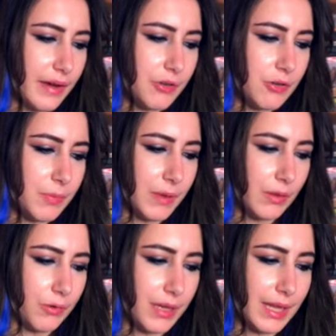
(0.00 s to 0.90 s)
Corp and
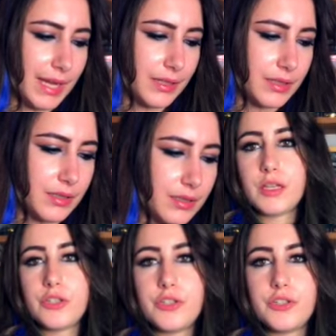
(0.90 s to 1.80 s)
Laurie Langdon.
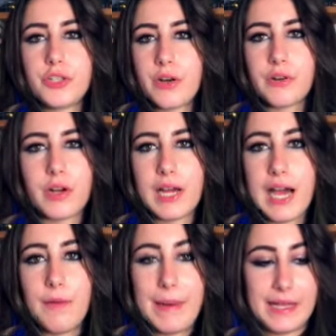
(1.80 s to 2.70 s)
You don't know
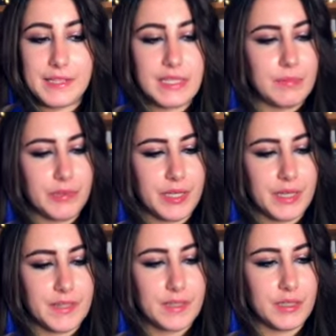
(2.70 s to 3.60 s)
how bad this book
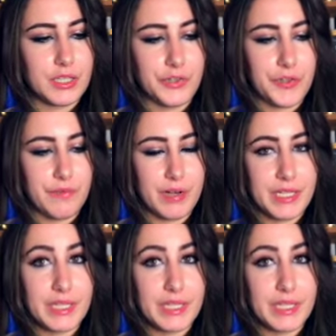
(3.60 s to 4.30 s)
is until you've read